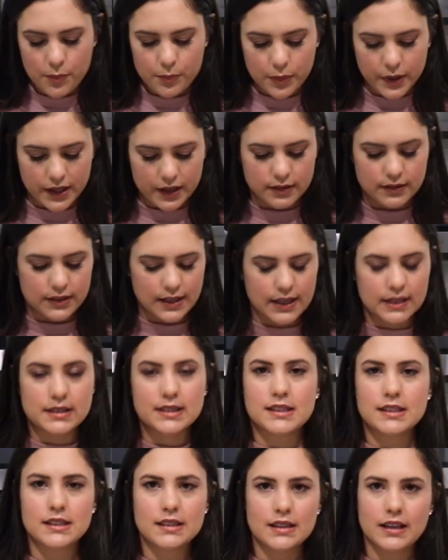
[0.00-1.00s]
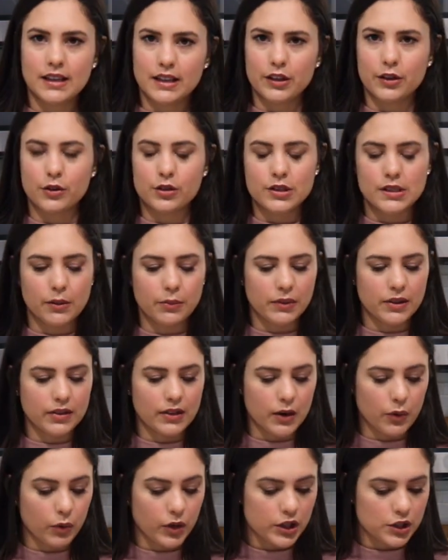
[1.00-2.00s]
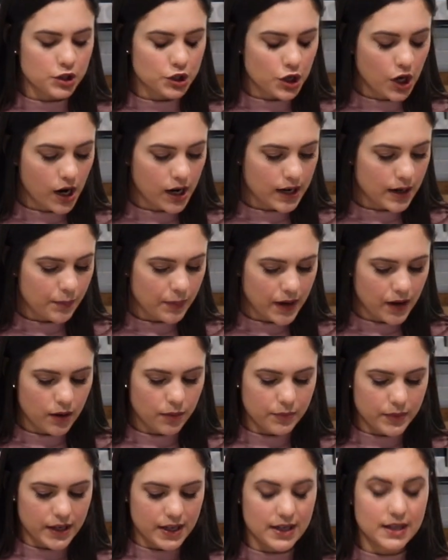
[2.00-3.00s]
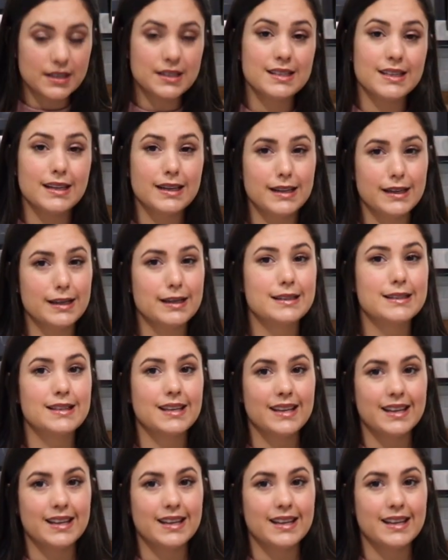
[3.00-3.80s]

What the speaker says: But that's a little something that I want to talk about because it is